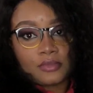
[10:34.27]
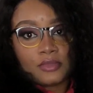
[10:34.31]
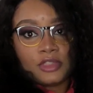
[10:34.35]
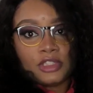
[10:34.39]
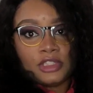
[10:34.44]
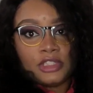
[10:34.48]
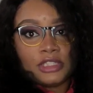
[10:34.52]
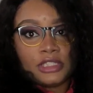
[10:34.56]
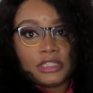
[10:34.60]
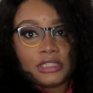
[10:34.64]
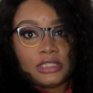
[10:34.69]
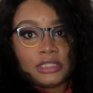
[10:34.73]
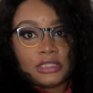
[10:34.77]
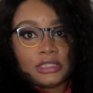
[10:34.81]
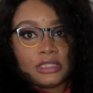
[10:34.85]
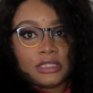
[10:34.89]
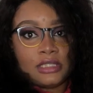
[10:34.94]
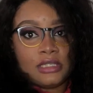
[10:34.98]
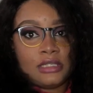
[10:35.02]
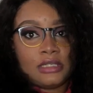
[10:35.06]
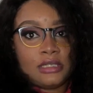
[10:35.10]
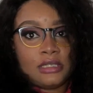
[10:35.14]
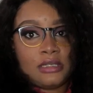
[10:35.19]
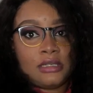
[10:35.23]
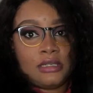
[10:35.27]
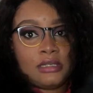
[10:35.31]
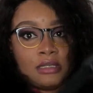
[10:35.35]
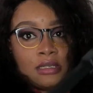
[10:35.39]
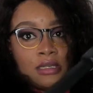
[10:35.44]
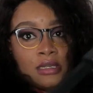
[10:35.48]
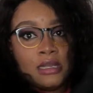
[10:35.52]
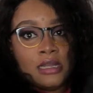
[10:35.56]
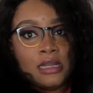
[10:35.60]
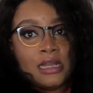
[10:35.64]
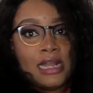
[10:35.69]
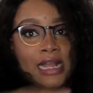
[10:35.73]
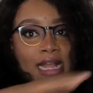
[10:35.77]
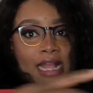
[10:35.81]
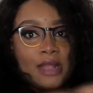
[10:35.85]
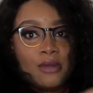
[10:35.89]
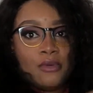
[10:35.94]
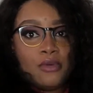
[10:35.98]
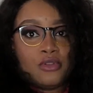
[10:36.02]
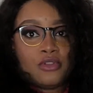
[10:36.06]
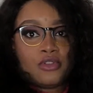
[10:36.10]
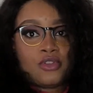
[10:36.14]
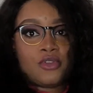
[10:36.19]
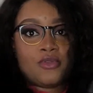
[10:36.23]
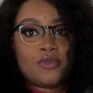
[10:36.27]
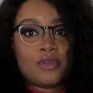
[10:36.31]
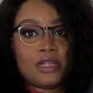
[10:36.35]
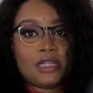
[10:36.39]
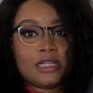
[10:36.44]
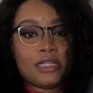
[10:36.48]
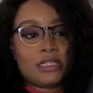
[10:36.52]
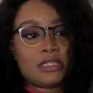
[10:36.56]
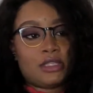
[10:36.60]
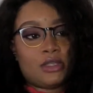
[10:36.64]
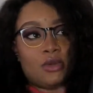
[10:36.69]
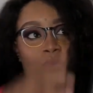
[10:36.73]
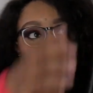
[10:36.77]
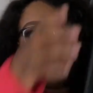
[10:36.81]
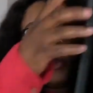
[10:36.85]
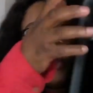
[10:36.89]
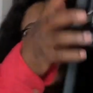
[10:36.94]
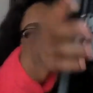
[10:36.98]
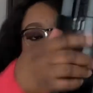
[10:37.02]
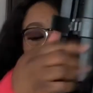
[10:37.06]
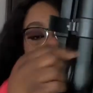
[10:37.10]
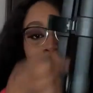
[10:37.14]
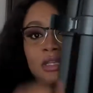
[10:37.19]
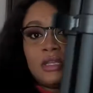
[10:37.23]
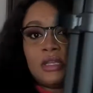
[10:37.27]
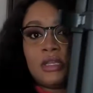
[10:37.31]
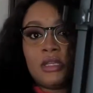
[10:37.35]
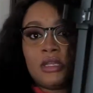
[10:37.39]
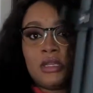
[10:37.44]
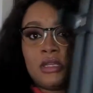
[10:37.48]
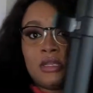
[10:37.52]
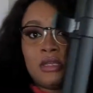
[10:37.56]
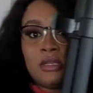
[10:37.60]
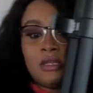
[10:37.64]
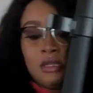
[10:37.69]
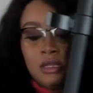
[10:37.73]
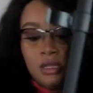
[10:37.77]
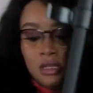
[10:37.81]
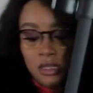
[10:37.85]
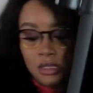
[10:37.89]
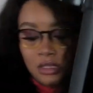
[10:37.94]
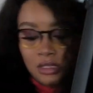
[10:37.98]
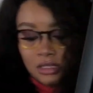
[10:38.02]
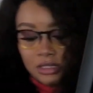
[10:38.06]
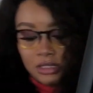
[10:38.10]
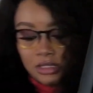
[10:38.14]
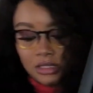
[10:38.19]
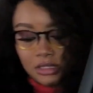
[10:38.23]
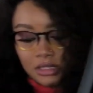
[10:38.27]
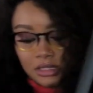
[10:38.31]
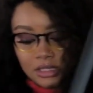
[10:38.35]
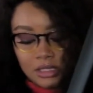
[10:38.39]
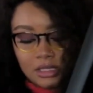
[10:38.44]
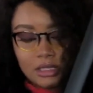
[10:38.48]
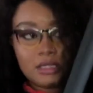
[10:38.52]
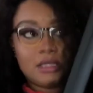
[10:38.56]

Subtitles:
So this is it. I want to release the whole thing. This is it.